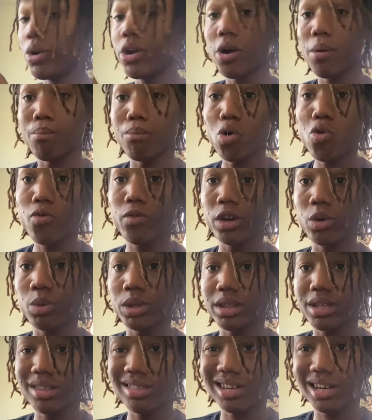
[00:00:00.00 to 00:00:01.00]
are moving
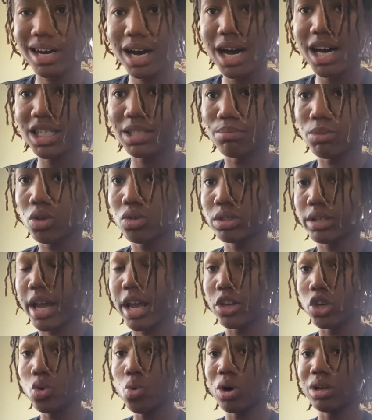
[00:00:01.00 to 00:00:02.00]
within the cosmos,
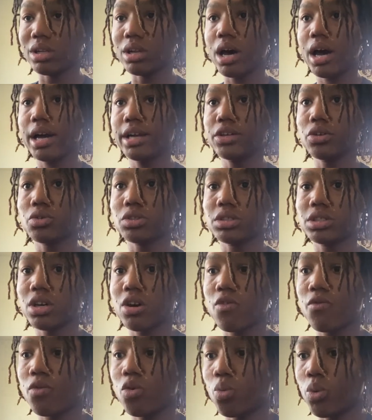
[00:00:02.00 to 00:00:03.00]
and you align
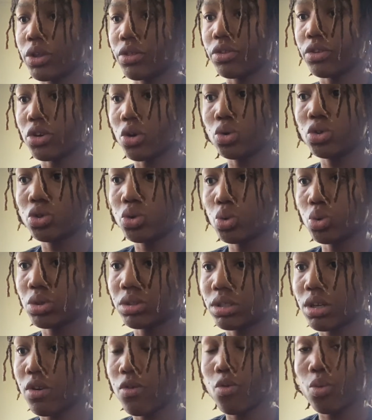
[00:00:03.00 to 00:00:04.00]
yourself with your true
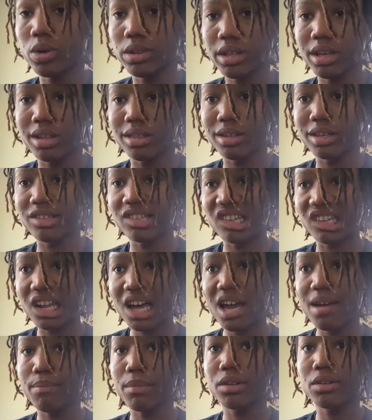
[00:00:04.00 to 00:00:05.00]
self within these
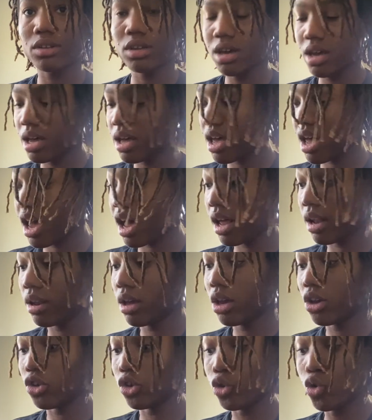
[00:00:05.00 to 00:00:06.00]
alignments, and
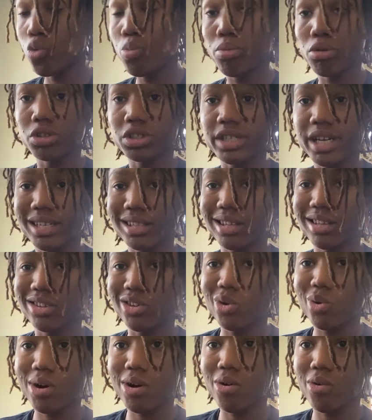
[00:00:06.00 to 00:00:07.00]
you projecting
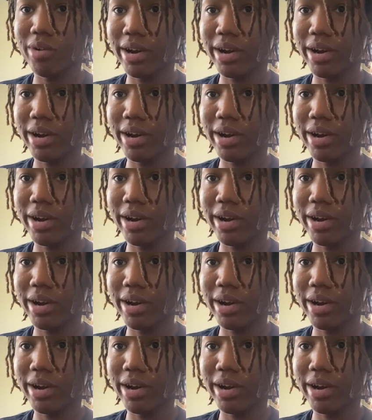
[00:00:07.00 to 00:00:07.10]
your own